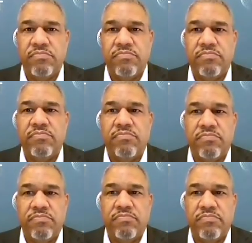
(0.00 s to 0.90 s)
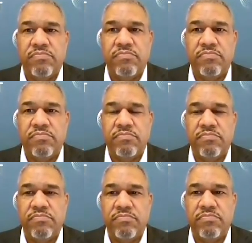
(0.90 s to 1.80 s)

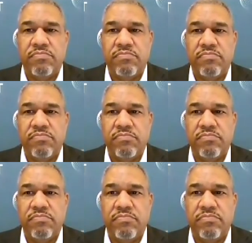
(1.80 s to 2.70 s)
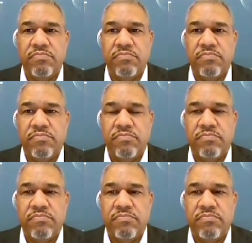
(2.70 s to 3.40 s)
(silent)